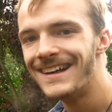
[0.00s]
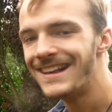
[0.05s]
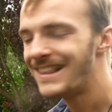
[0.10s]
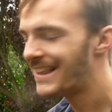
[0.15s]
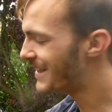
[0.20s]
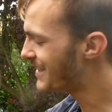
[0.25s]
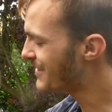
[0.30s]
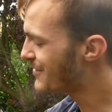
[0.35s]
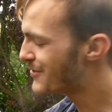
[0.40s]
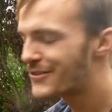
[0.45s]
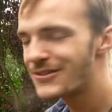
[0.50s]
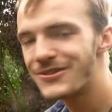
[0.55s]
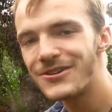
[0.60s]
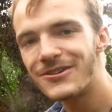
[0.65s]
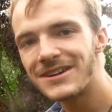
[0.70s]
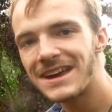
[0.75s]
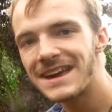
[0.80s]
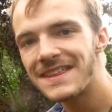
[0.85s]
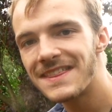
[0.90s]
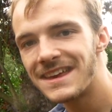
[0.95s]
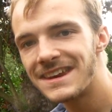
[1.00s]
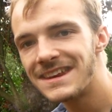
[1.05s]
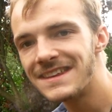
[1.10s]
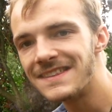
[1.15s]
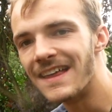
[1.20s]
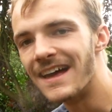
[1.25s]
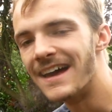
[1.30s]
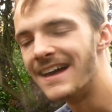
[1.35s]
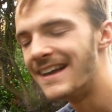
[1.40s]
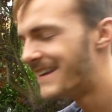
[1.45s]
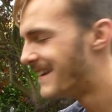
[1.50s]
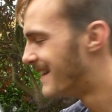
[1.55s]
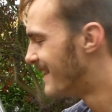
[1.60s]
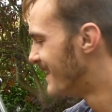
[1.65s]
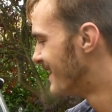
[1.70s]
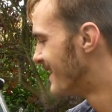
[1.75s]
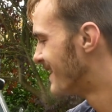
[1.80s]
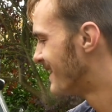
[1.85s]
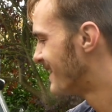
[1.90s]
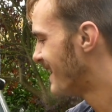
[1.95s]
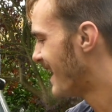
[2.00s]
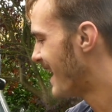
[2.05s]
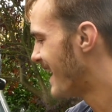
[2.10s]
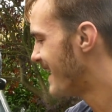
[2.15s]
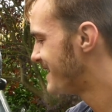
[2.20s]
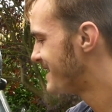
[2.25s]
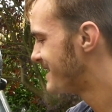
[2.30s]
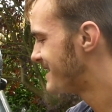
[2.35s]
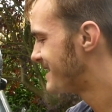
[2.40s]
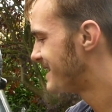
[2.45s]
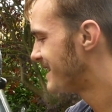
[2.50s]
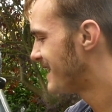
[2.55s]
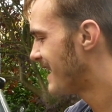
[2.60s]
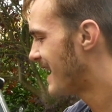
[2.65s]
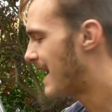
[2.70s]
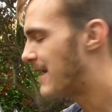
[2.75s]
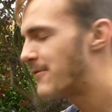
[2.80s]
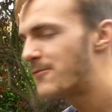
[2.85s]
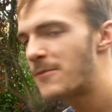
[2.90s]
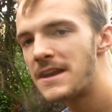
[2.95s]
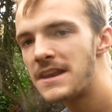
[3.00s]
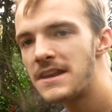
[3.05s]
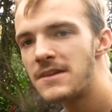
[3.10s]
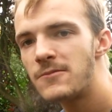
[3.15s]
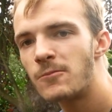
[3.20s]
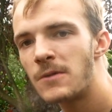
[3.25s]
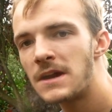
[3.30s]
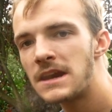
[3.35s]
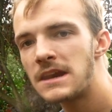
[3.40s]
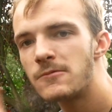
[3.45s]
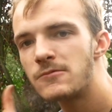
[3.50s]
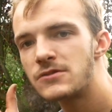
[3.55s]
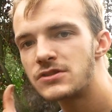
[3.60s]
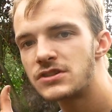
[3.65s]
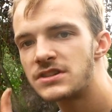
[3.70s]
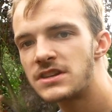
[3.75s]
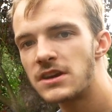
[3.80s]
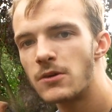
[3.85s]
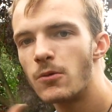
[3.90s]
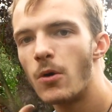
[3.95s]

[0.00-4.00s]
Like, you could not get that in there. And when it was still